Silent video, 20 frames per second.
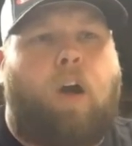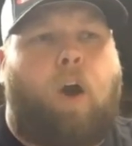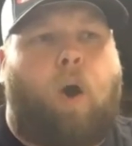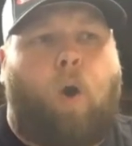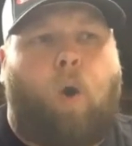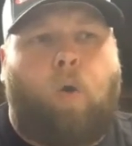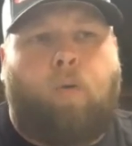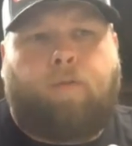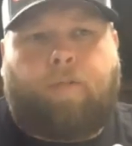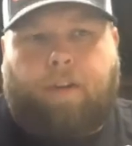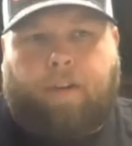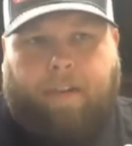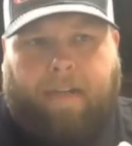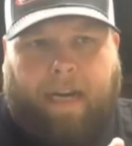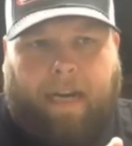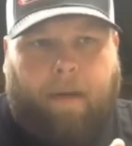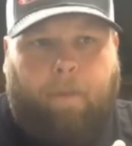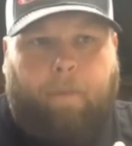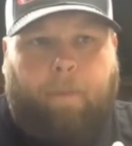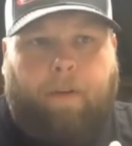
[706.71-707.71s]
over
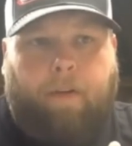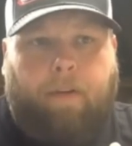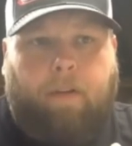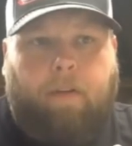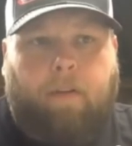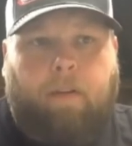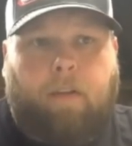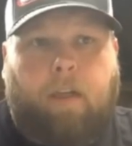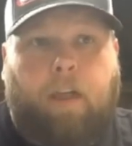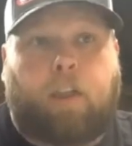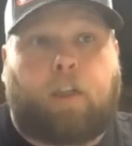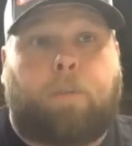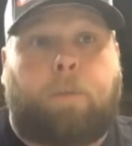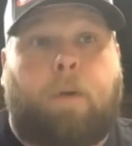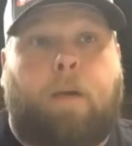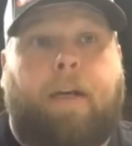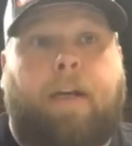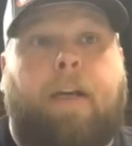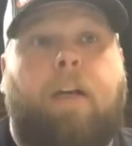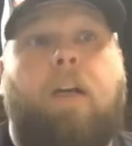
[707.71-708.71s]
dampen a
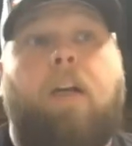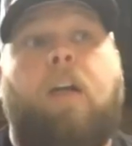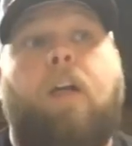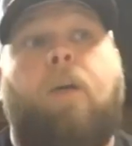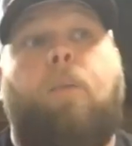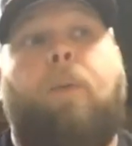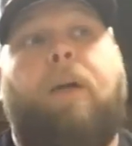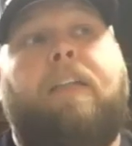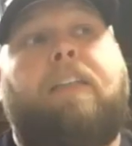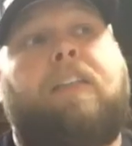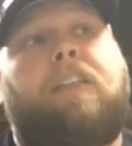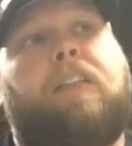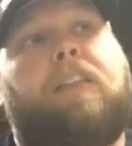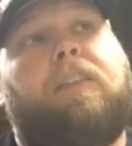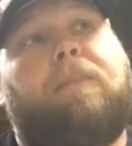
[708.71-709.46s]
spring, which